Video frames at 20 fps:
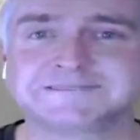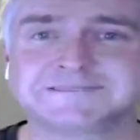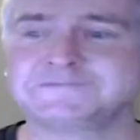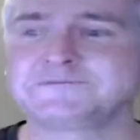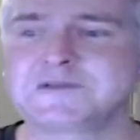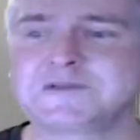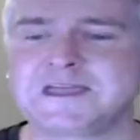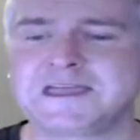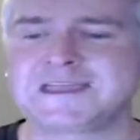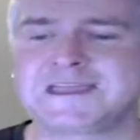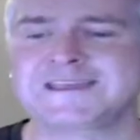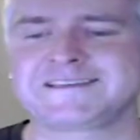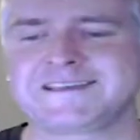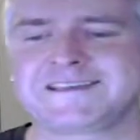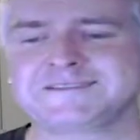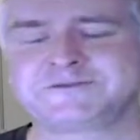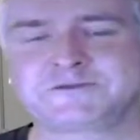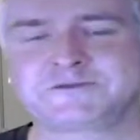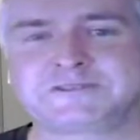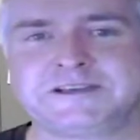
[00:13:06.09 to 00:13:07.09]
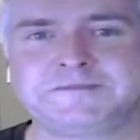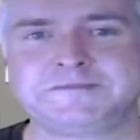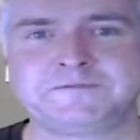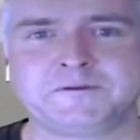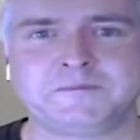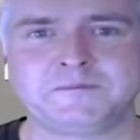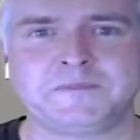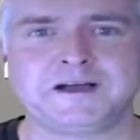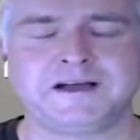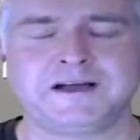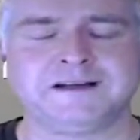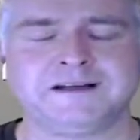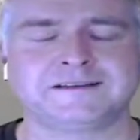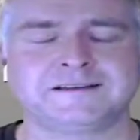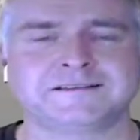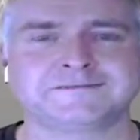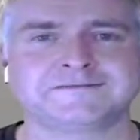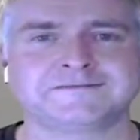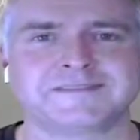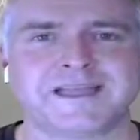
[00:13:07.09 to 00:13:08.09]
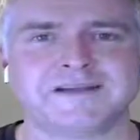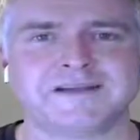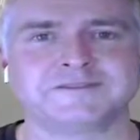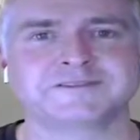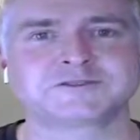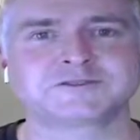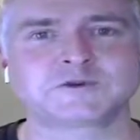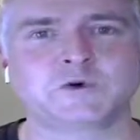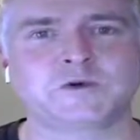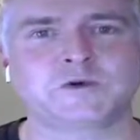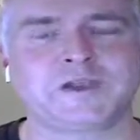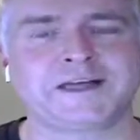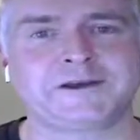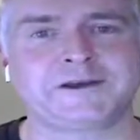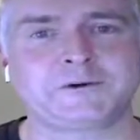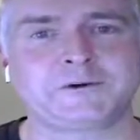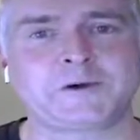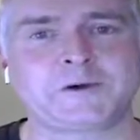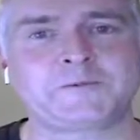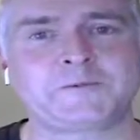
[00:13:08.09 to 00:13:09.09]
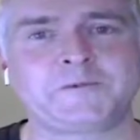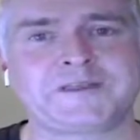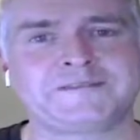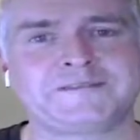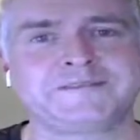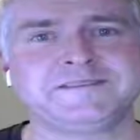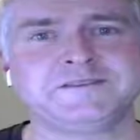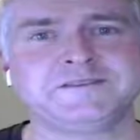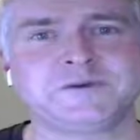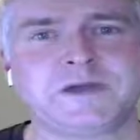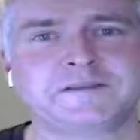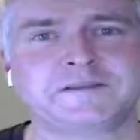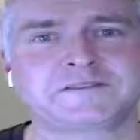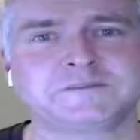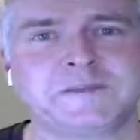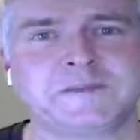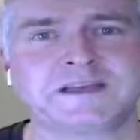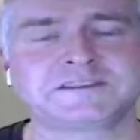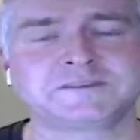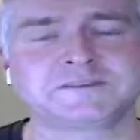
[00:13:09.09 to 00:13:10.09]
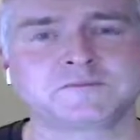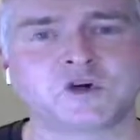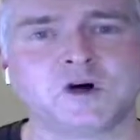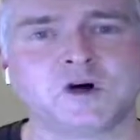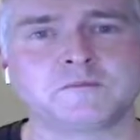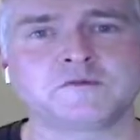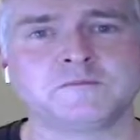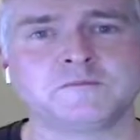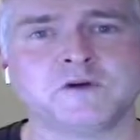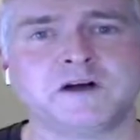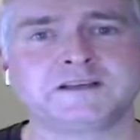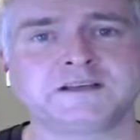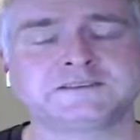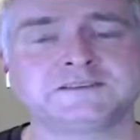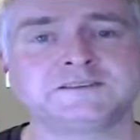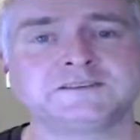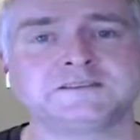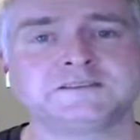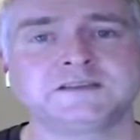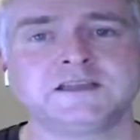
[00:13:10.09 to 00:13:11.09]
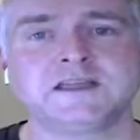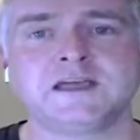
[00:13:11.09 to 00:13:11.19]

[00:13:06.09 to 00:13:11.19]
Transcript: And as you'll see from Aaron's talk later on, we do have to make some compromises.